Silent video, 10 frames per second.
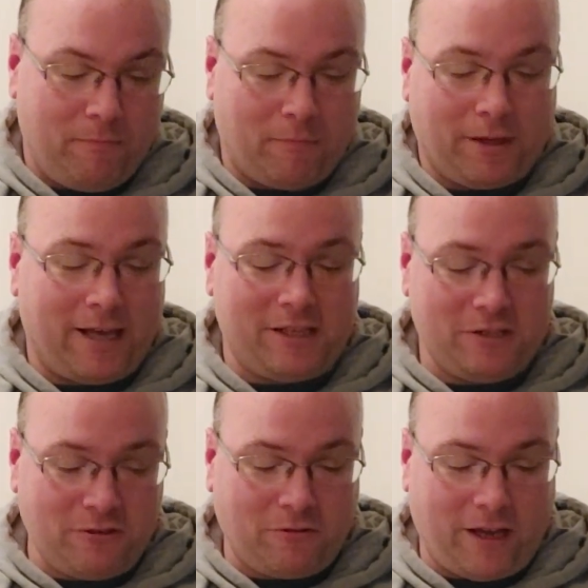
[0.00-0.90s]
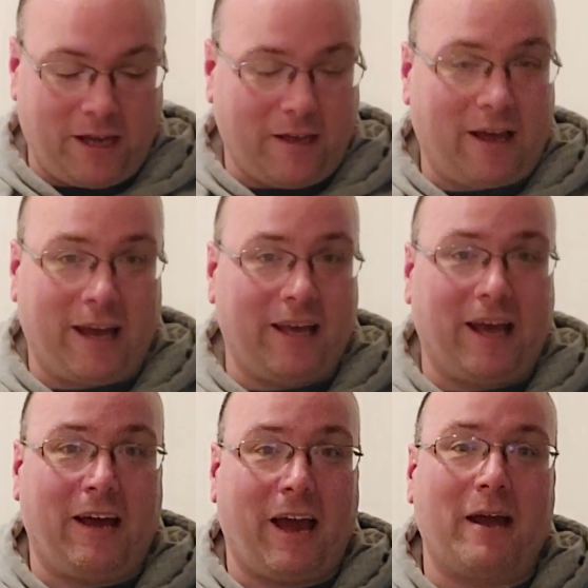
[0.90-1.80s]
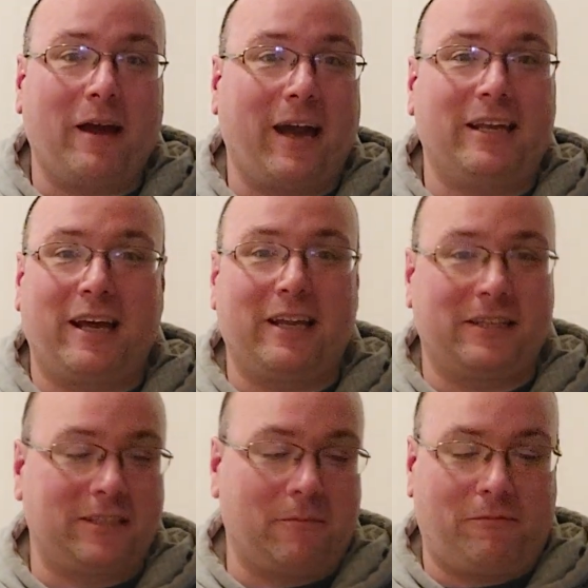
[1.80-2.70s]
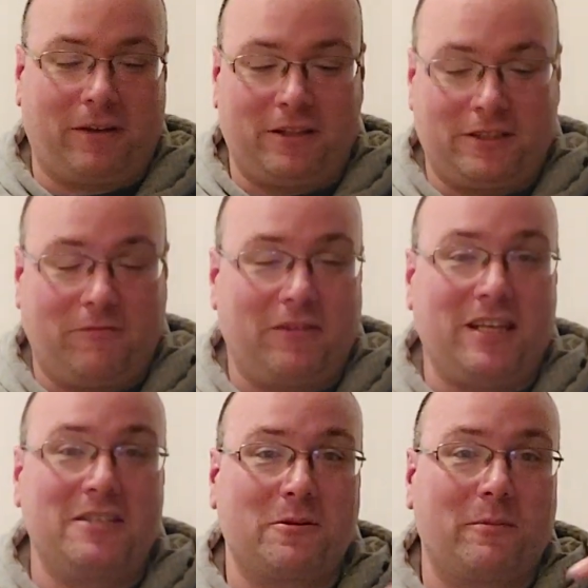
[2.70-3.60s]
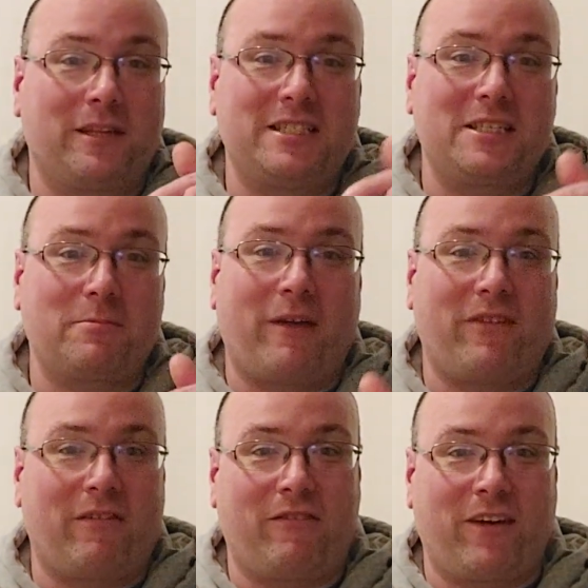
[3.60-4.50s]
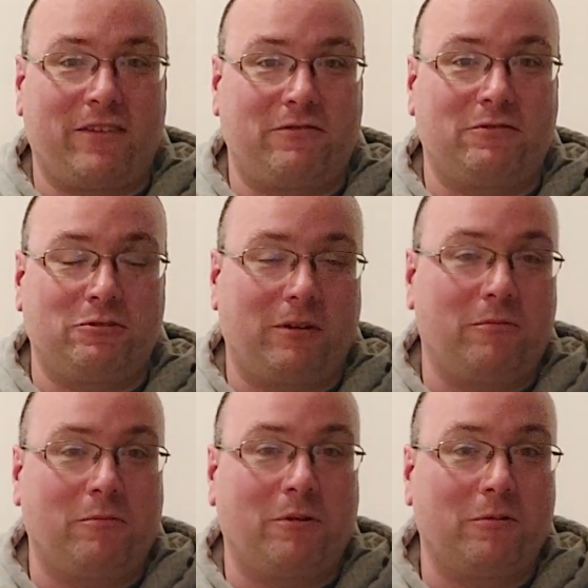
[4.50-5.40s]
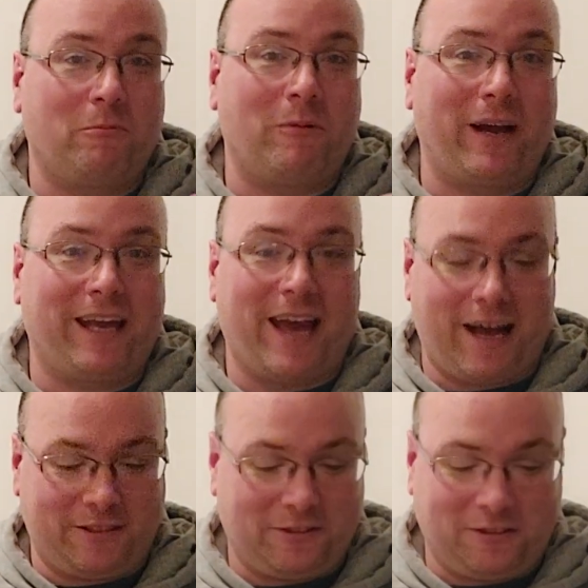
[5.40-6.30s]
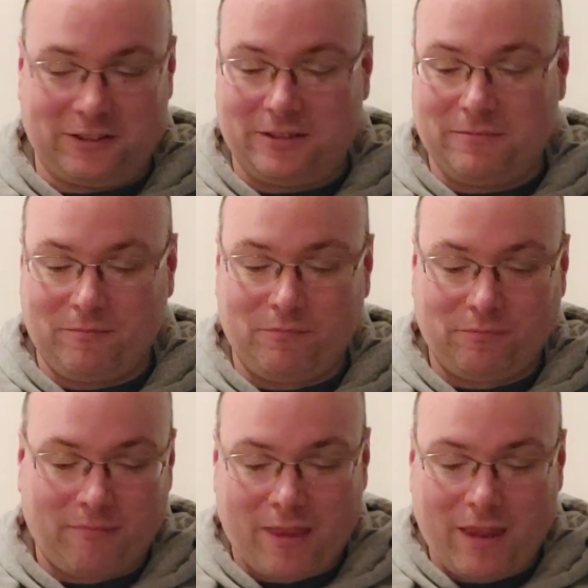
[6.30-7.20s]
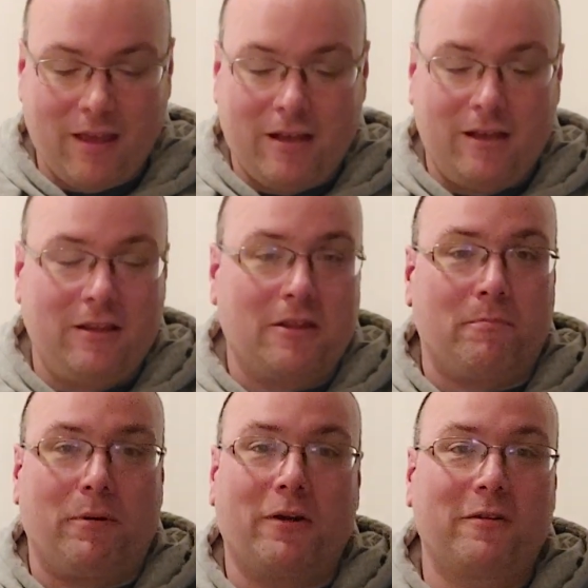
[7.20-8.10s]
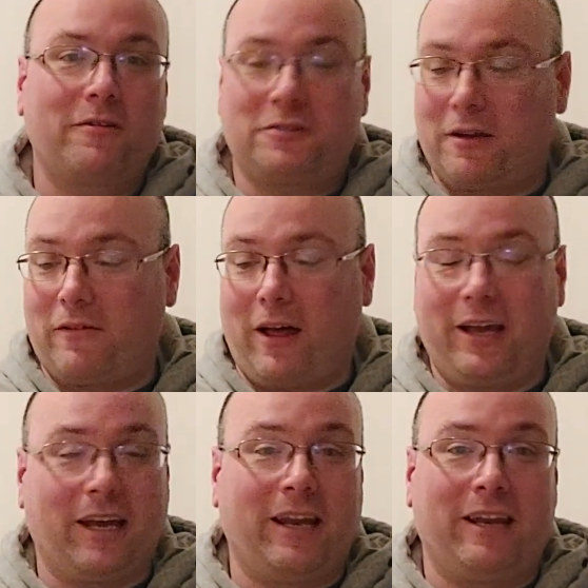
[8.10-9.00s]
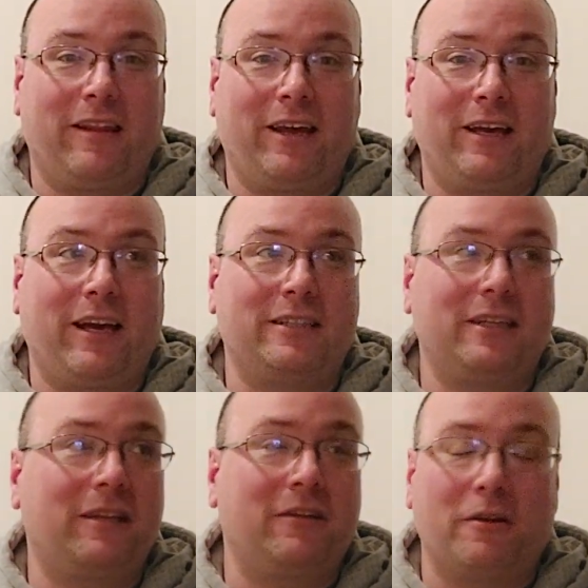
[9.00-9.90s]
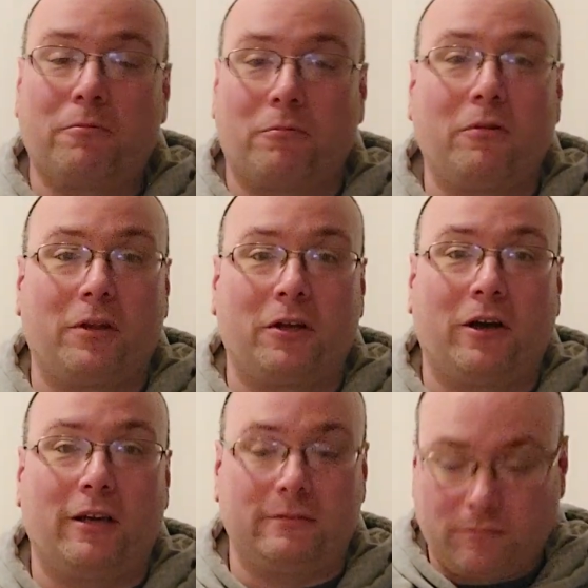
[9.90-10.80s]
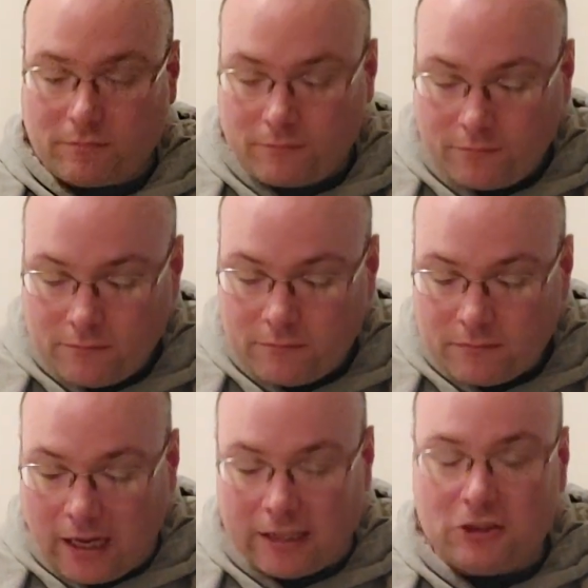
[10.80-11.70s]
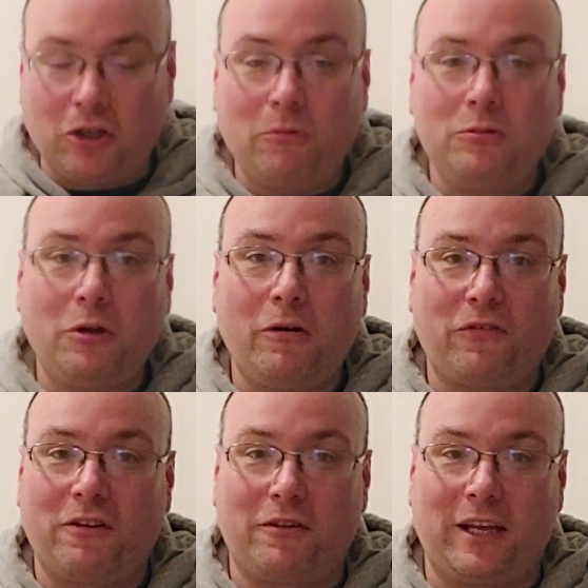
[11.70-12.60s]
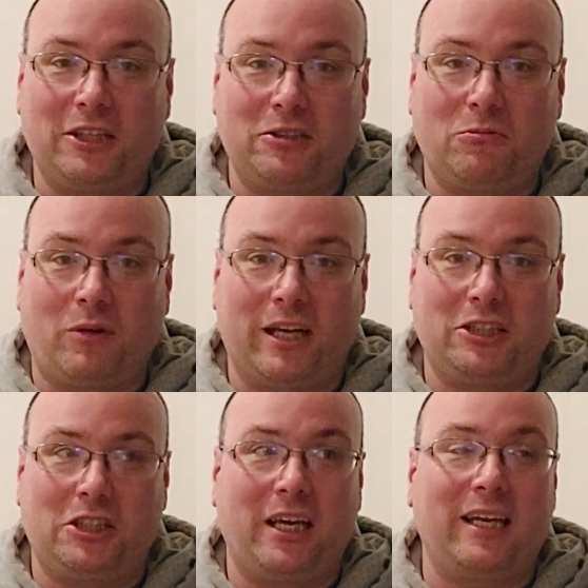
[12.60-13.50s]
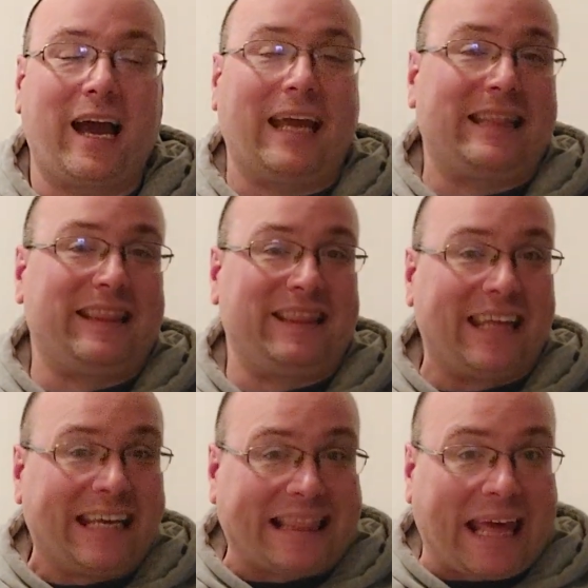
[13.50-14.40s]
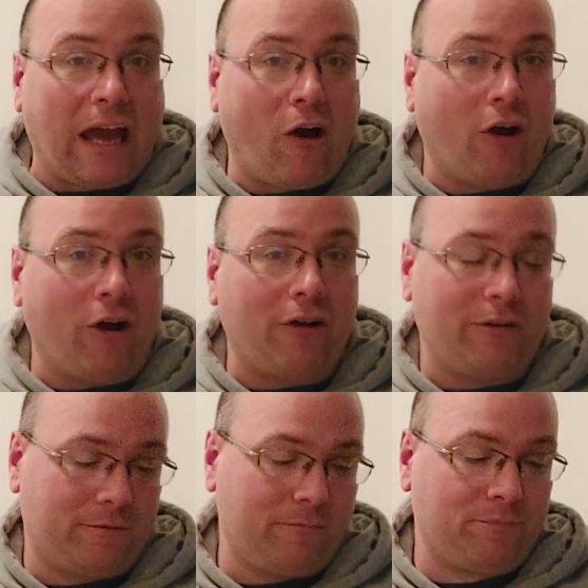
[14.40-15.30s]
But yeah, these are like, I cannot exemplify this on. This is my favorite fast food joint in the world, White Castles. The burgers are like I said, they're really good. I don't know if they're a nationwide chain. I think they are.